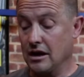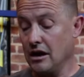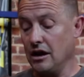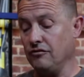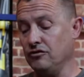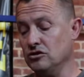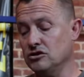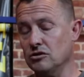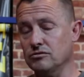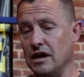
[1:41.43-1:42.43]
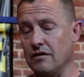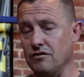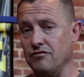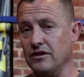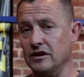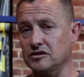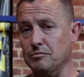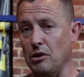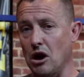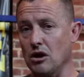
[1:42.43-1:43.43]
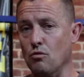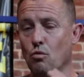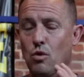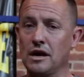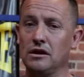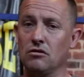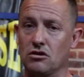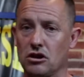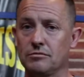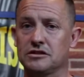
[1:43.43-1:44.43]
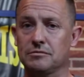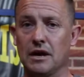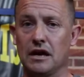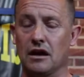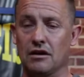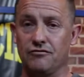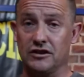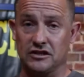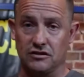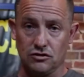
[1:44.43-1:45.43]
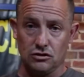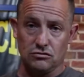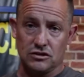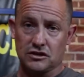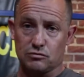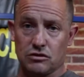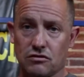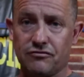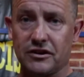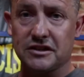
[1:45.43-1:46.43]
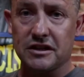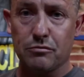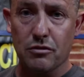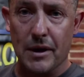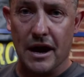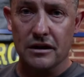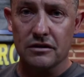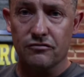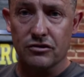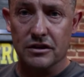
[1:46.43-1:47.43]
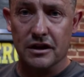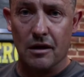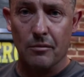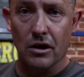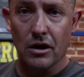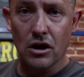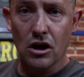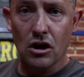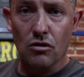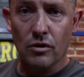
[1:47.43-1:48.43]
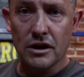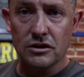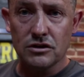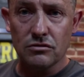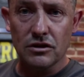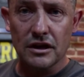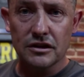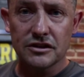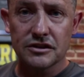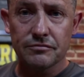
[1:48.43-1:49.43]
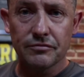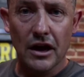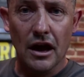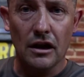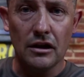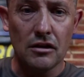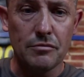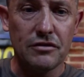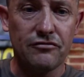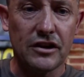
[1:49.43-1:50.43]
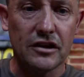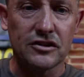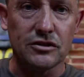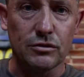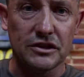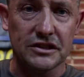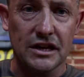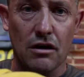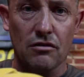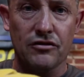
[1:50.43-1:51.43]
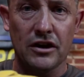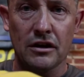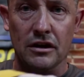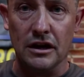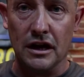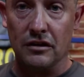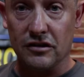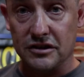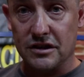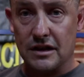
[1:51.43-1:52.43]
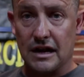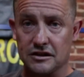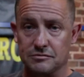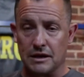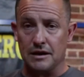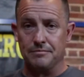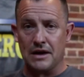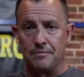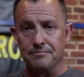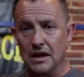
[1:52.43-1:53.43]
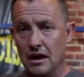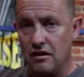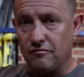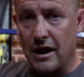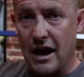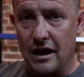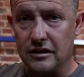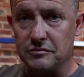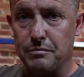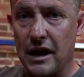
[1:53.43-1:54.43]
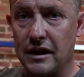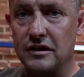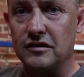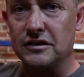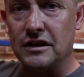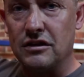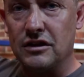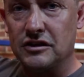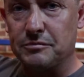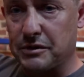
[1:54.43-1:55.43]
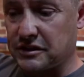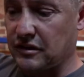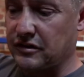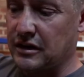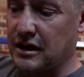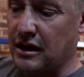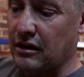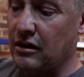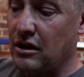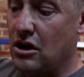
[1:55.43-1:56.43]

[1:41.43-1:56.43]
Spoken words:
If you don't have your fingers apart, when you come to making a fist, if you do this with your fist, I'll put my hand in front of the camera. When you do this, a little bit of flesh squeezes out of here and here just at the last minute. Now, my hand is bandaged in this position here.